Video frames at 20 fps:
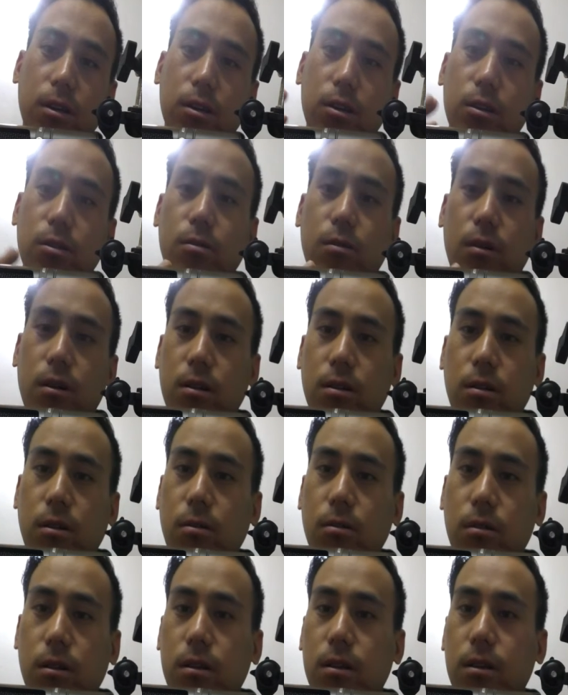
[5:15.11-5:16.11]
you are
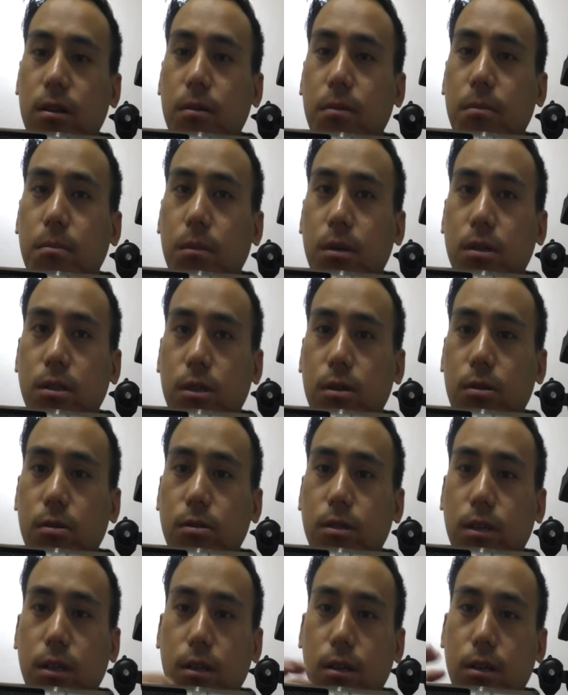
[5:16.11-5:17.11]
totally
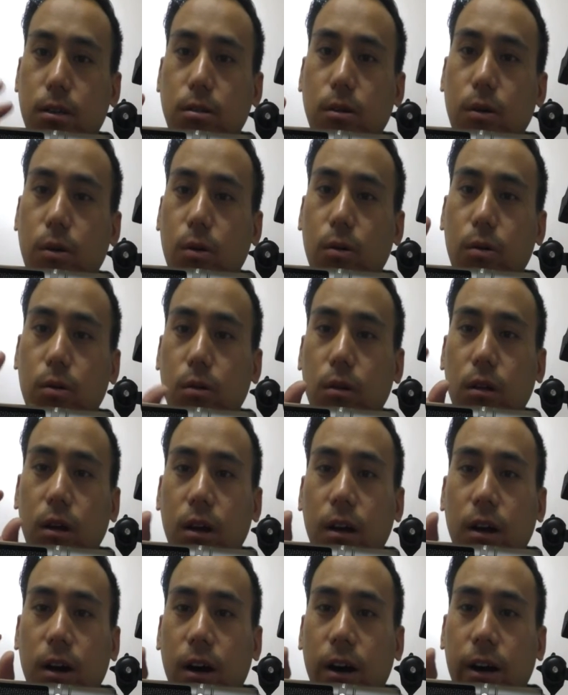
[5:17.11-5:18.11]
misusing this whole
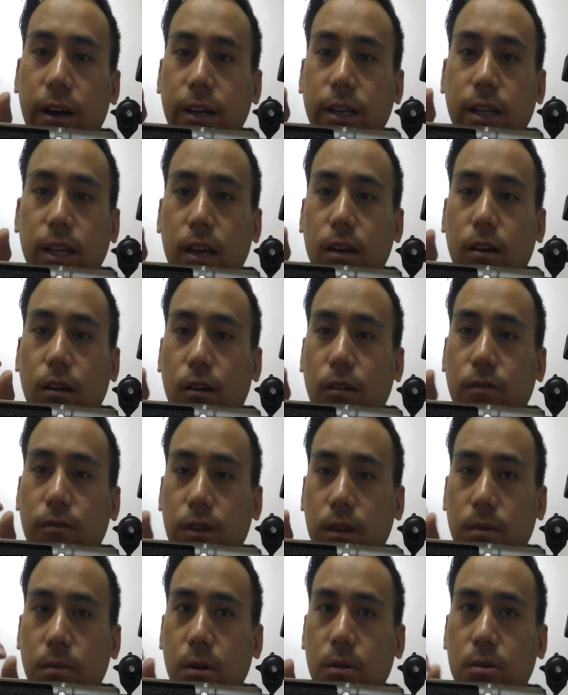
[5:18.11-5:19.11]
idea of
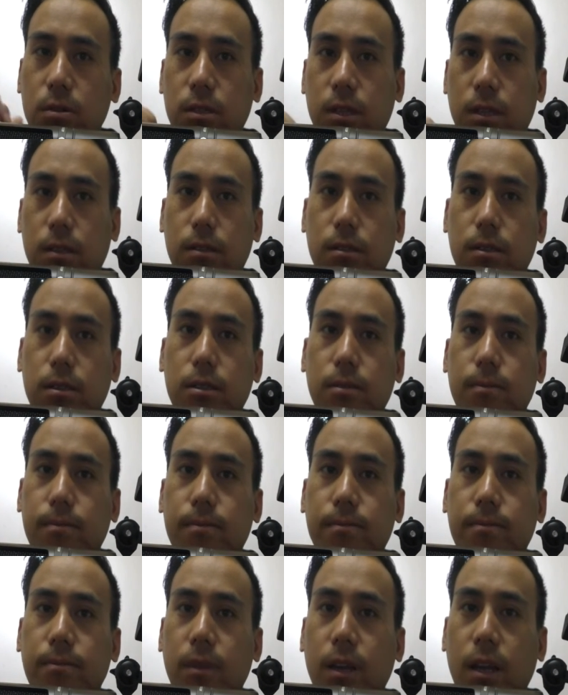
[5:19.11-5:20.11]
emotions.
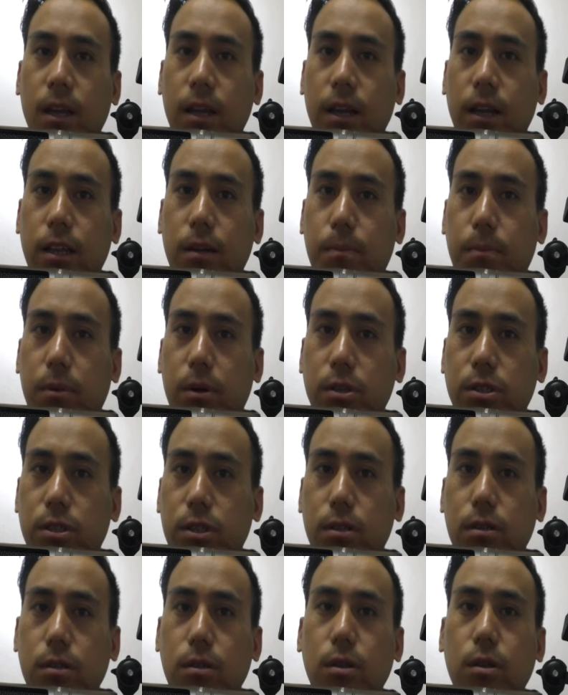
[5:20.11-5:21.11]
Let the
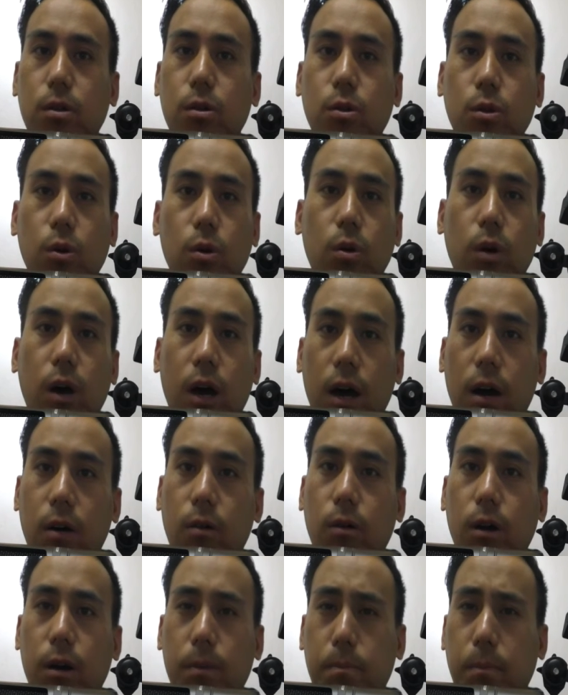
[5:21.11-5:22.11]
person know
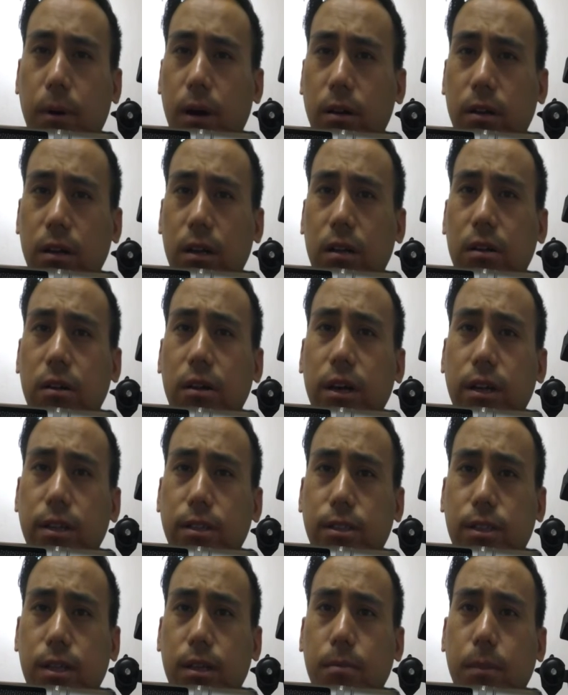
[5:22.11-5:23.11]
how a particular
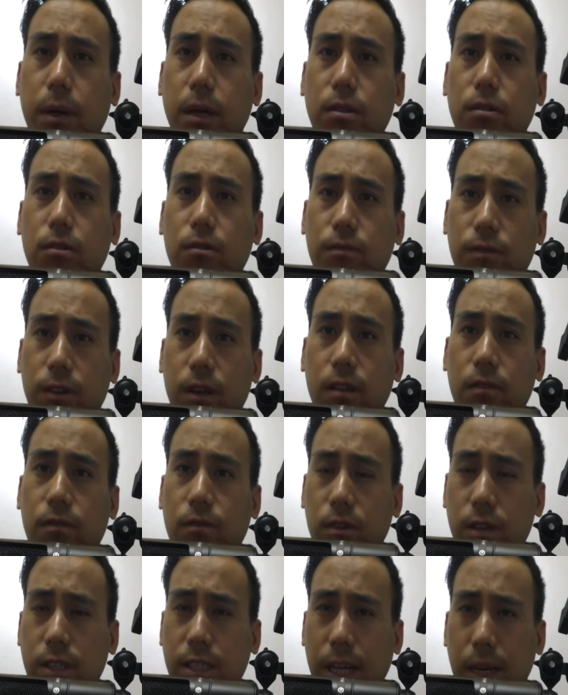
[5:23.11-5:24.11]
incident made you feel.
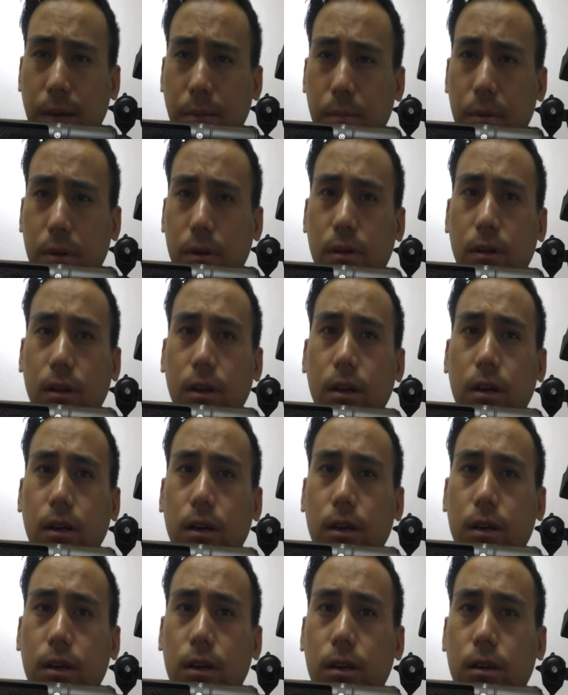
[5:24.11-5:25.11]
For example,
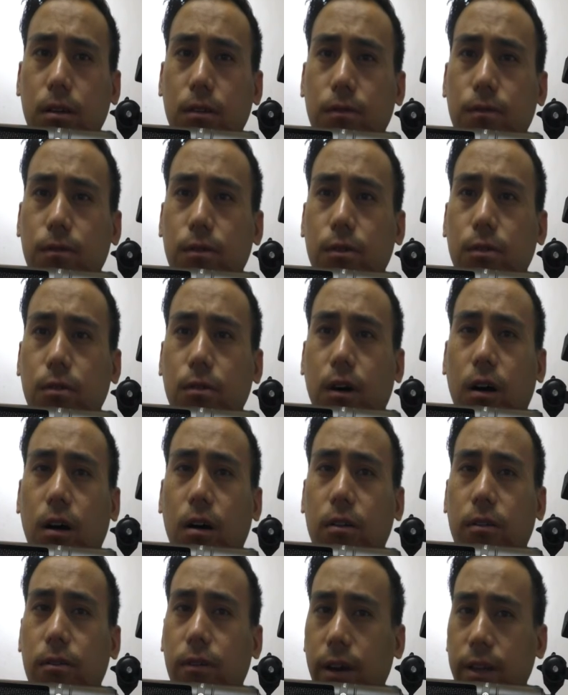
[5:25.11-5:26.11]
if you
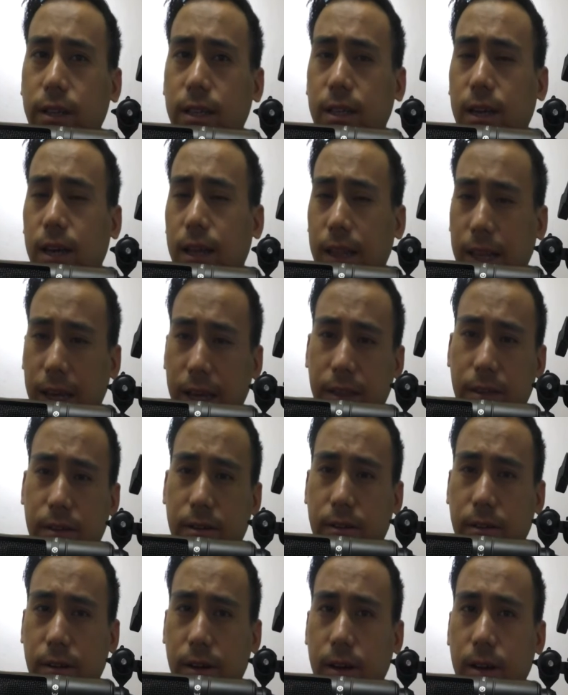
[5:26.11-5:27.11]
are writing a
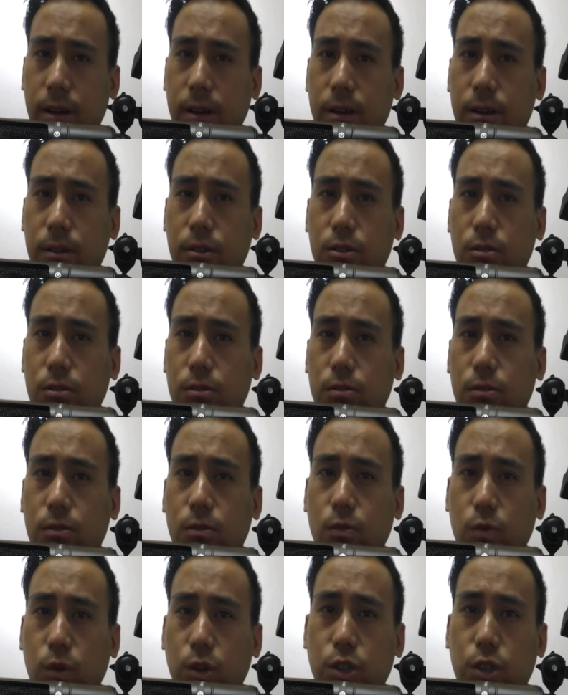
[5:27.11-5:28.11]
letter to
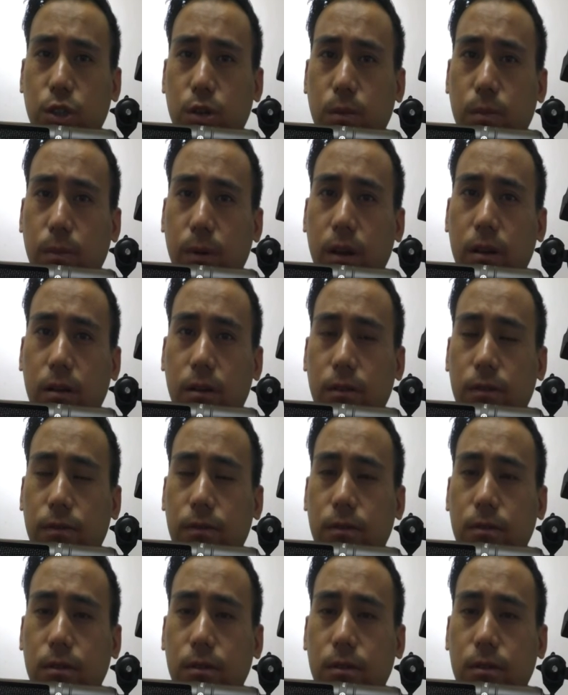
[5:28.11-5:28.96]
wish your brother